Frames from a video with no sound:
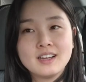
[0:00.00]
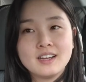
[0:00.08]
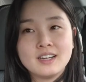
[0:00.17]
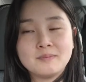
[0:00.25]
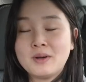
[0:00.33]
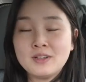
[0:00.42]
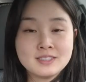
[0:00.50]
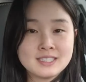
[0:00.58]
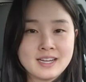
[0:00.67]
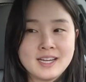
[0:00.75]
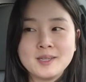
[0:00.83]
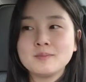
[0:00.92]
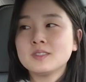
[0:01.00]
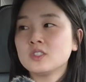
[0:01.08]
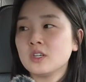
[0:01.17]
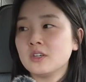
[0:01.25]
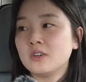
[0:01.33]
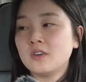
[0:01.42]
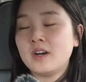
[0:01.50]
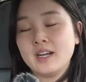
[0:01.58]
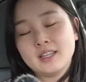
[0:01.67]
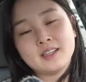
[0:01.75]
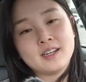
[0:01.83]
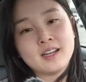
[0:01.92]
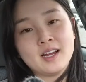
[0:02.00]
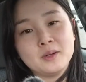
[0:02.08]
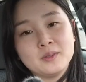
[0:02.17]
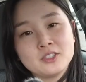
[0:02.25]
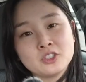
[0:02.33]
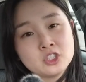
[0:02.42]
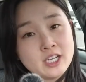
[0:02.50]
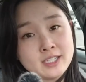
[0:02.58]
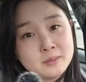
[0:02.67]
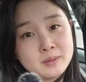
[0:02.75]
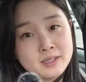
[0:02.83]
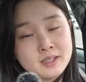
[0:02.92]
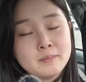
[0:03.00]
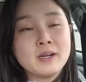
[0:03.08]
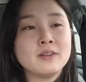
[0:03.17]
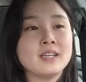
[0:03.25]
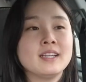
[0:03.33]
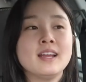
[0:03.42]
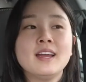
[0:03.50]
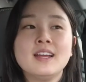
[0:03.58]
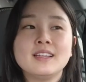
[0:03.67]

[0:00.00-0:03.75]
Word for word: Um, all the time, so I thought I would just chat a bit about it.